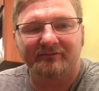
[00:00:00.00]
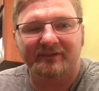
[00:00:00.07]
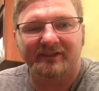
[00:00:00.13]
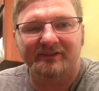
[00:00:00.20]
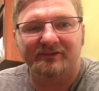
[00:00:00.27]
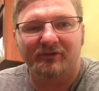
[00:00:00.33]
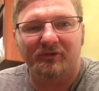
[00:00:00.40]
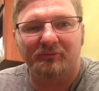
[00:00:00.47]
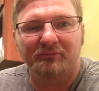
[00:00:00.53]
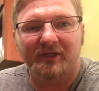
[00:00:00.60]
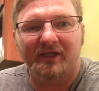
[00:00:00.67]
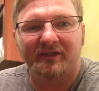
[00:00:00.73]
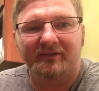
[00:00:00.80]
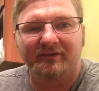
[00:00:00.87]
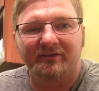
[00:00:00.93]
Kids go to
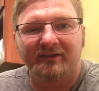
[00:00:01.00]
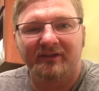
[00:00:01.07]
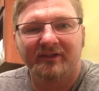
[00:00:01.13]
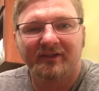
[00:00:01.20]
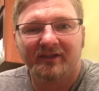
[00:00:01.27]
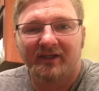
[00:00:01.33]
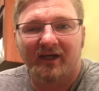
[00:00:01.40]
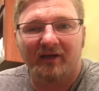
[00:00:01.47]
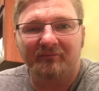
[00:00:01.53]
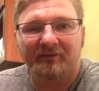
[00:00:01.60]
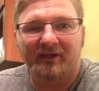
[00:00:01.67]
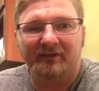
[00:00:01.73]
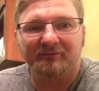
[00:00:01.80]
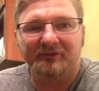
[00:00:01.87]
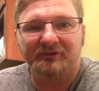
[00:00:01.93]
bed, and I'm not
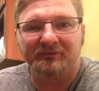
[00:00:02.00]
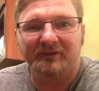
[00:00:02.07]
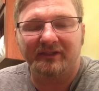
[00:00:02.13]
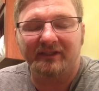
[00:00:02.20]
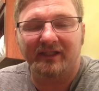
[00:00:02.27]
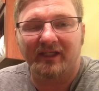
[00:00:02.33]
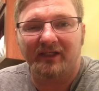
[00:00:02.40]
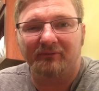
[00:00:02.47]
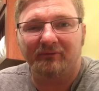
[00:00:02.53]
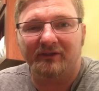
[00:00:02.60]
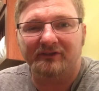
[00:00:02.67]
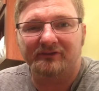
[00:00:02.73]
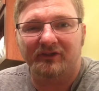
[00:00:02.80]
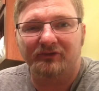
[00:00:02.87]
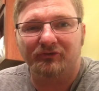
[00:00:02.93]
gonna be doing anything
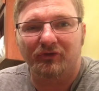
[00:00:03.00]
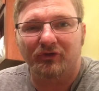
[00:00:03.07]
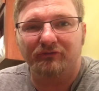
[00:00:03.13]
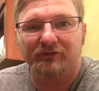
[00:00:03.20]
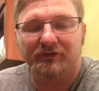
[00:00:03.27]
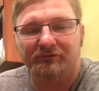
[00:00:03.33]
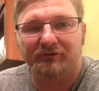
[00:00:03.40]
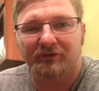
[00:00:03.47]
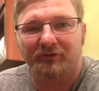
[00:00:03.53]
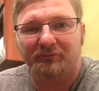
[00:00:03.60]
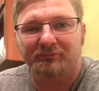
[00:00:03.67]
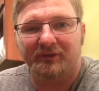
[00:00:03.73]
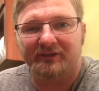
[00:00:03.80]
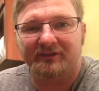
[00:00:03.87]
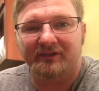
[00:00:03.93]
anyway. So I drove over there
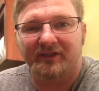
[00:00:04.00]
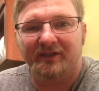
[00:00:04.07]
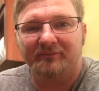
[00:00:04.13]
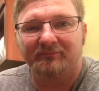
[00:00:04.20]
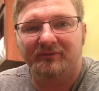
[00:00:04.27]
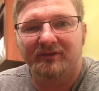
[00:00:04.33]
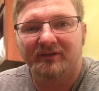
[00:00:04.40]
and picked it up.